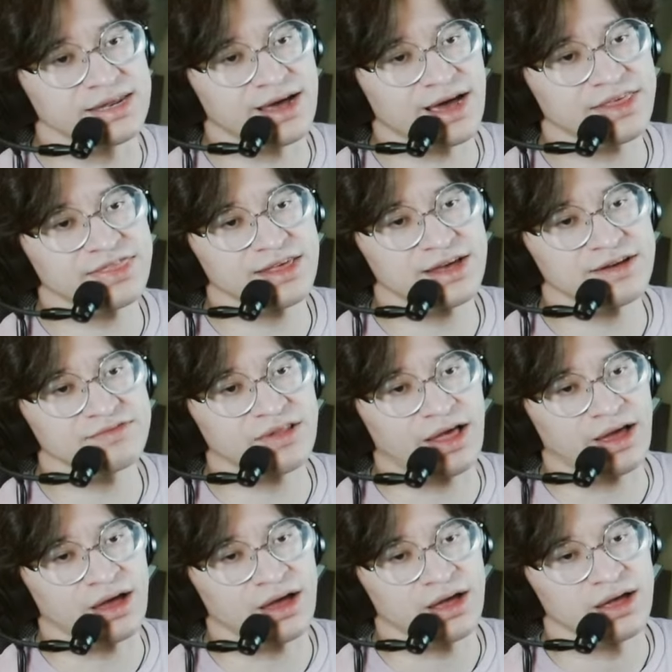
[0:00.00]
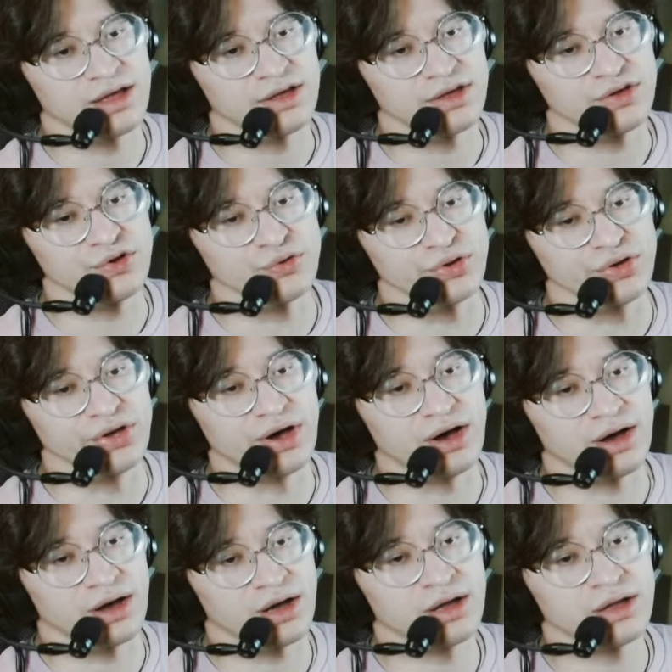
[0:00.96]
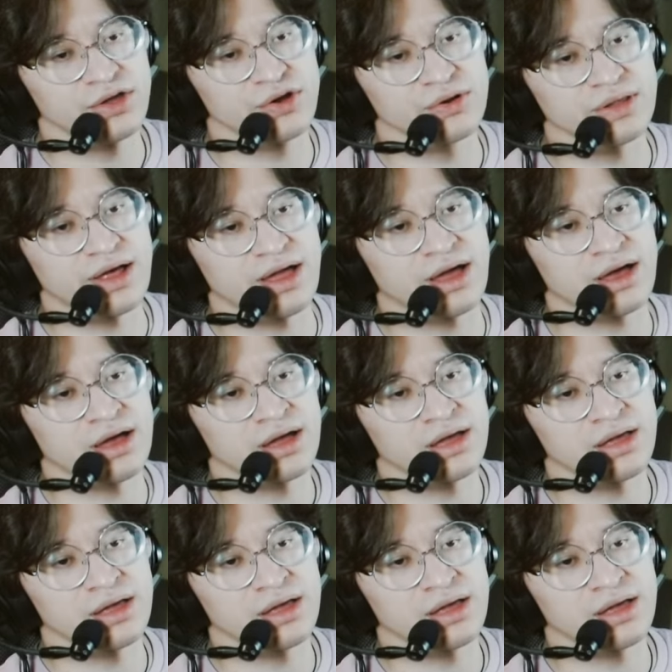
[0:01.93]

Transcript: I think of like, you're young. You're like